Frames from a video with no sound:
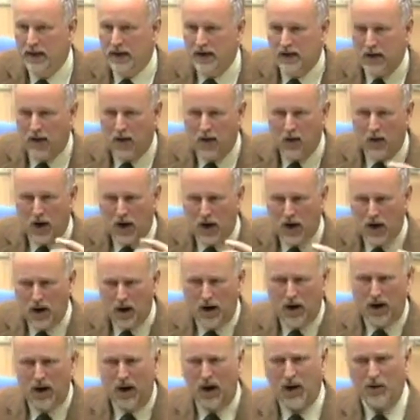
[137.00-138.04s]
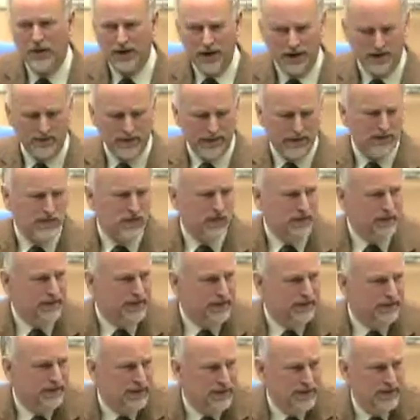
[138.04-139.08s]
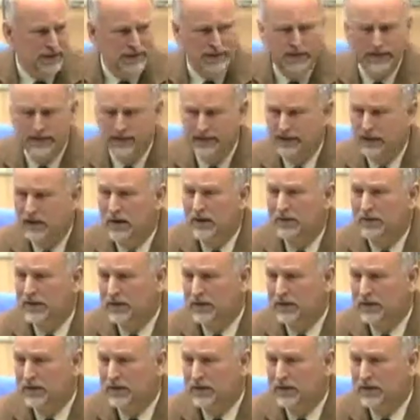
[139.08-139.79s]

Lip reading: Now, how can we assume that fertility,